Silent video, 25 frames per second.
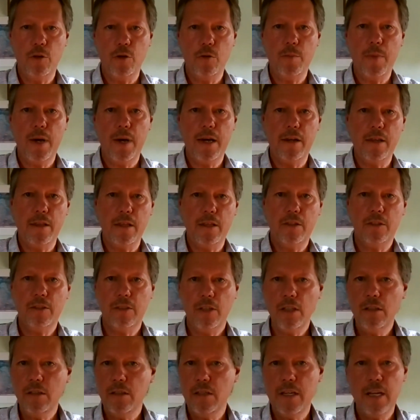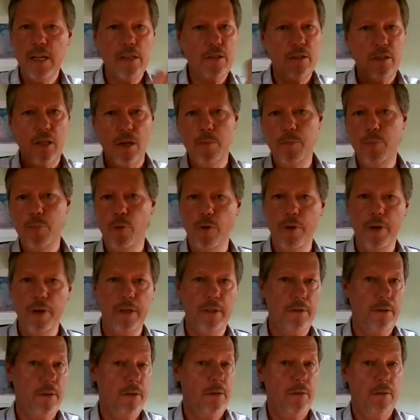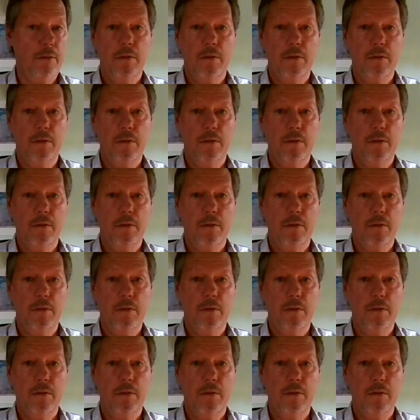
no mind, and then suddenly at some point,